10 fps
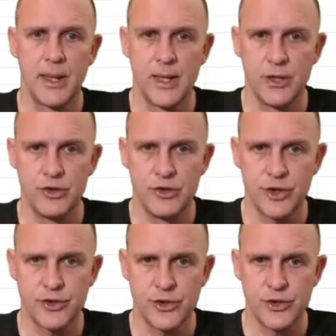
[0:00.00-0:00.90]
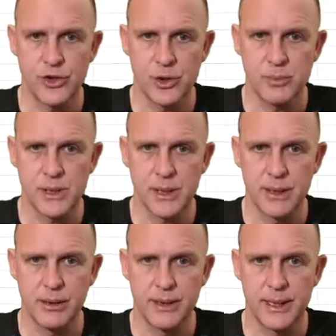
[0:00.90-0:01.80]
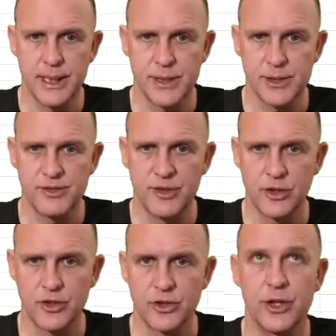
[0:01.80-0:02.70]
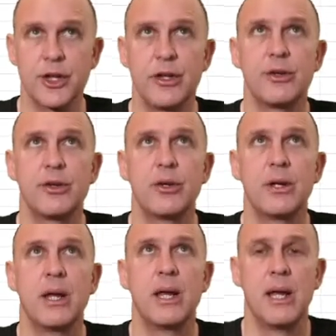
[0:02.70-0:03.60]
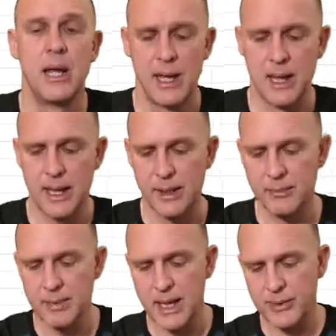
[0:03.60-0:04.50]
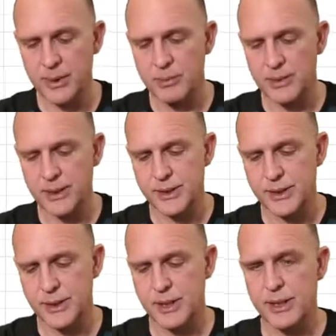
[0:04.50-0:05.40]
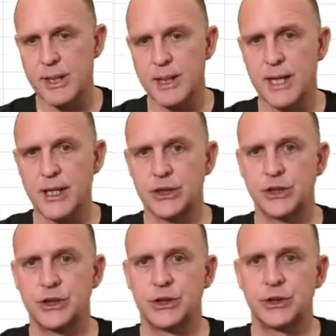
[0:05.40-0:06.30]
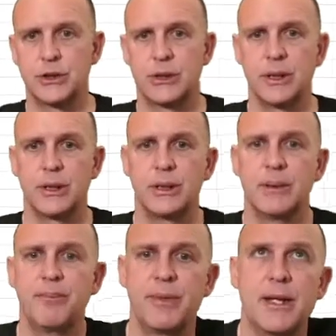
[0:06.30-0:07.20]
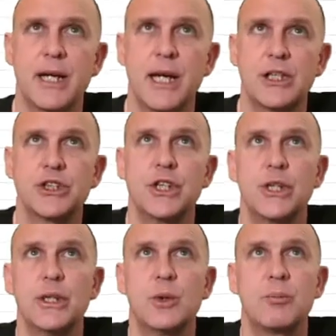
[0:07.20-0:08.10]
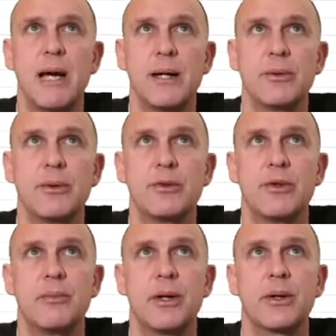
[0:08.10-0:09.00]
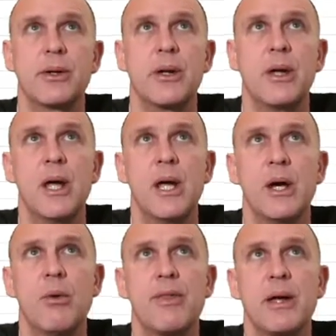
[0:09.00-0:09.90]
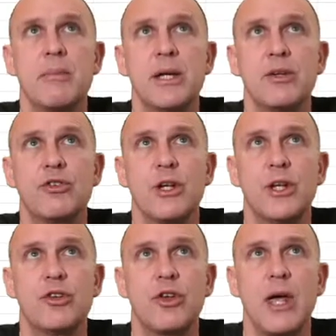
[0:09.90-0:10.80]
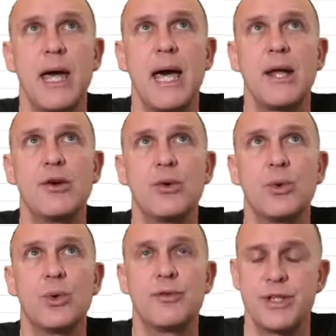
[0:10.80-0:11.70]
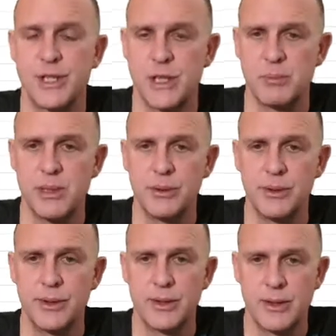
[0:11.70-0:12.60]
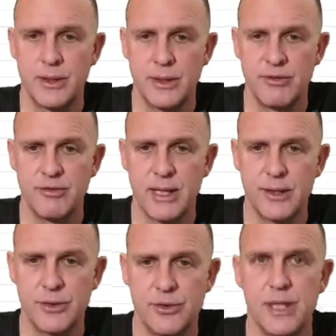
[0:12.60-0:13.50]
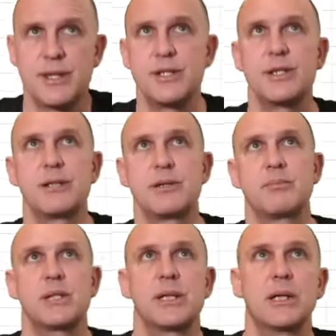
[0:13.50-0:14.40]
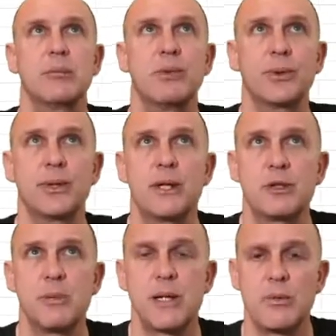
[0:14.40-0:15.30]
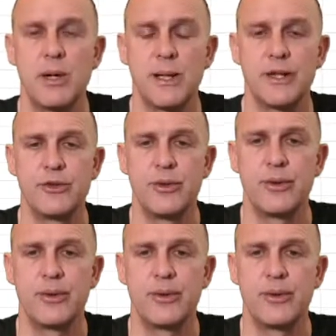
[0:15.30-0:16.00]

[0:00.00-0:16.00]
just the top cell that has the function in it, and I'm now going to press the hash key. Now the hash key, or pound if you're American, what that means is and all of the spilled values. Now this is particularly important, I'll explain why later on.